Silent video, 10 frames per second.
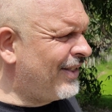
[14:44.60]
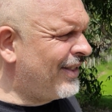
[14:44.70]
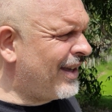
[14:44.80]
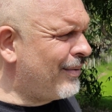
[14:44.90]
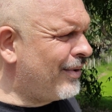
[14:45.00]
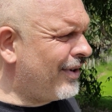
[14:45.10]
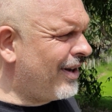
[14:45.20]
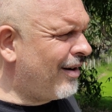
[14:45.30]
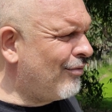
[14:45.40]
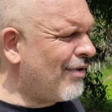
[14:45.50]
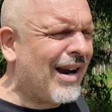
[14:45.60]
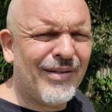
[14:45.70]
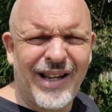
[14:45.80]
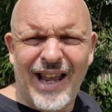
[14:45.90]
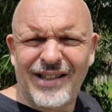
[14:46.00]
they were around
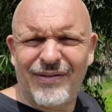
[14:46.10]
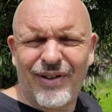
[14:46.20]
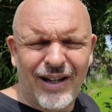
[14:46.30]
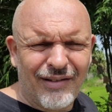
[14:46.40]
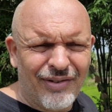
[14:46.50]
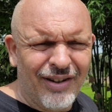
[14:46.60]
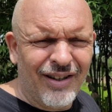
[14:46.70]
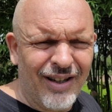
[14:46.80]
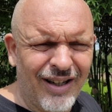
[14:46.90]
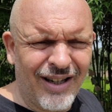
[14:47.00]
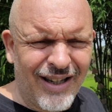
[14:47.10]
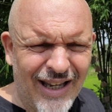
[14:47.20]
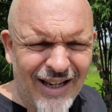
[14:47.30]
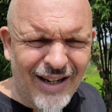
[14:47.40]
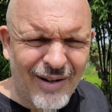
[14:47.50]
the eighty-five
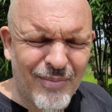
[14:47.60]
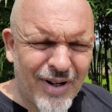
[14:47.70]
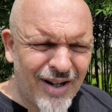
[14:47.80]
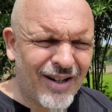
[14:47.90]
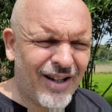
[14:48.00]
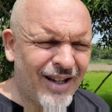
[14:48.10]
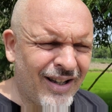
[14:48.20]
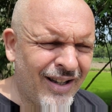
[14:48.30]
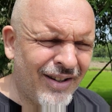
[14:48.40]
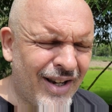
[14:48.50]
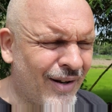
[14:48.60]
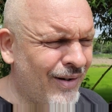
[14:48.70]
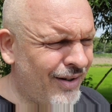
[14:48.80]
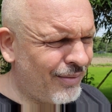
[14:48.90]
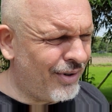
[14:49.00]
kilo mark. No,
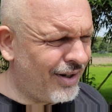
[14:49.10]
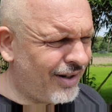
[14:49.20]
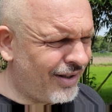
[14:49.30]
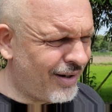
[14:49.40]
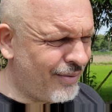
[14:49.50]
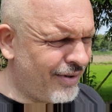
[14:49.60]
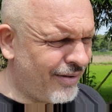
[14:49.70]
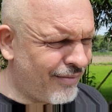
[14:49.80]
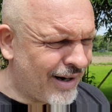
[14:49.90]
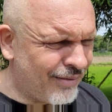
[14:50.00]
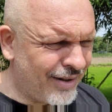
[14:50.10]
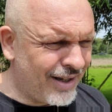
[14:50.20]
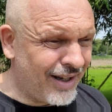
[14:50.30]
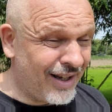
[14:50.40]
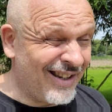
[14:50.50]
they weren't. They were around
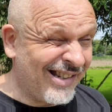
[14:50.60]
the